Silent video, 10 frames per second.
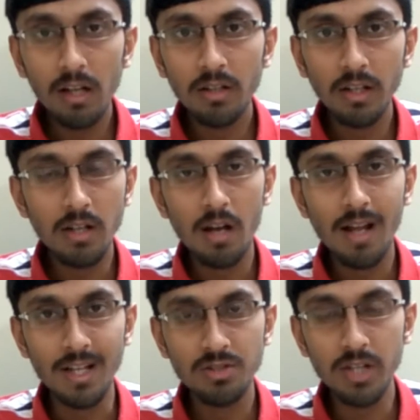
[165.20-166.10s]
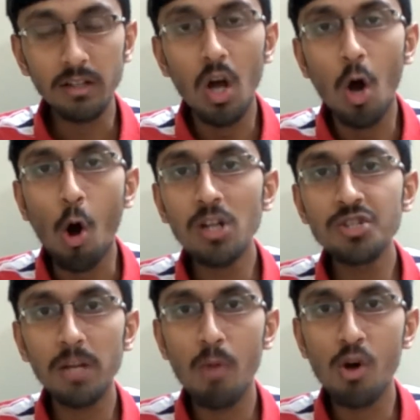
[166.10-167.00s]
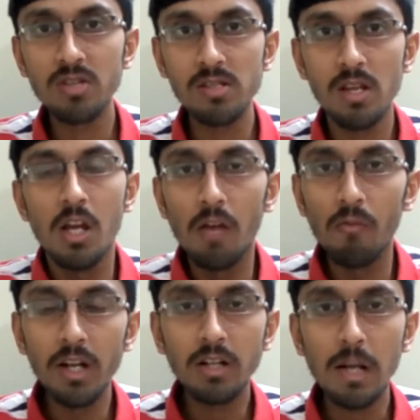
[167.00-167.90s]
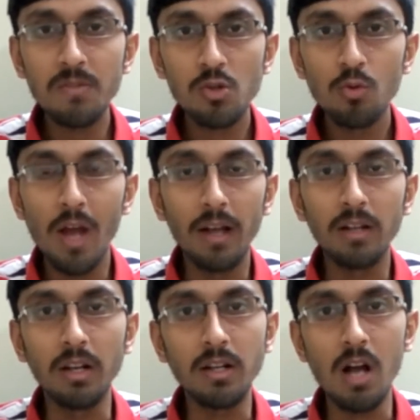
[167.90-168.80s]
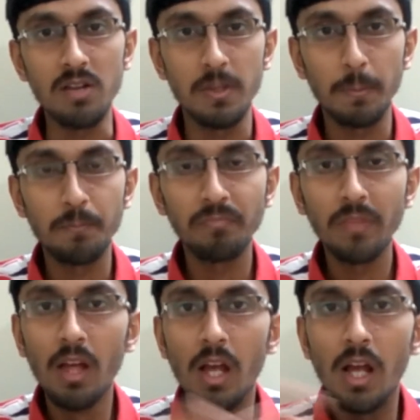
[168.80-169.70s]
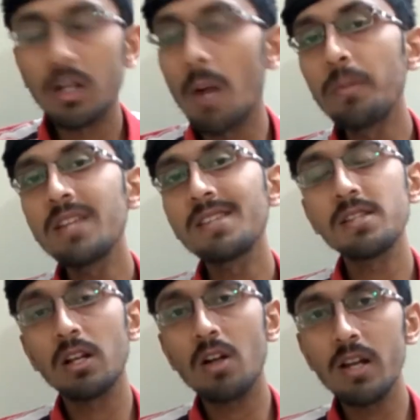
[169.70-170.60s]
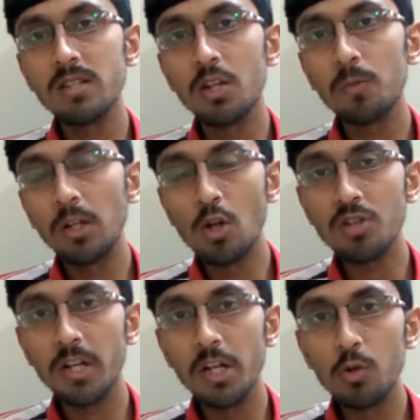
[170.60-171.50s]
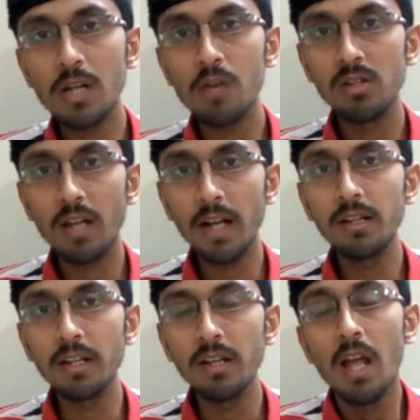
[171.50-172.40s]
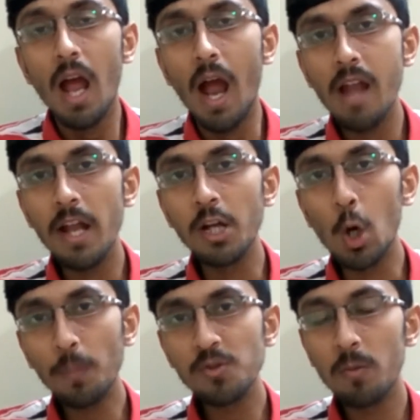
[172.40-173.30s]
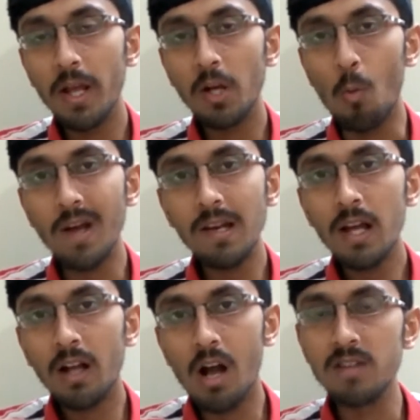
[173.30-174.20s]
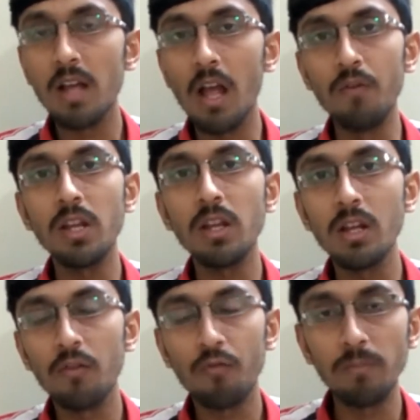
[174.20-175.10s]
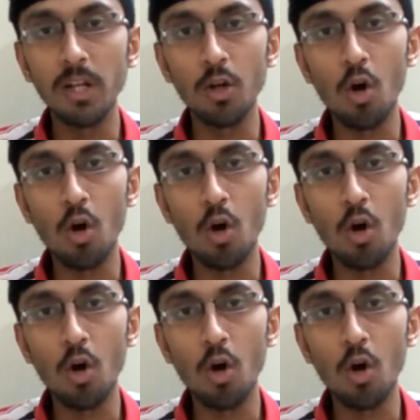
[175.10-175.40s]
electric car has ticked all check boxes when it comes to electric cars. The company says the car is set to be launched in 2019 and it hopes to make 1 lakh cars every year from then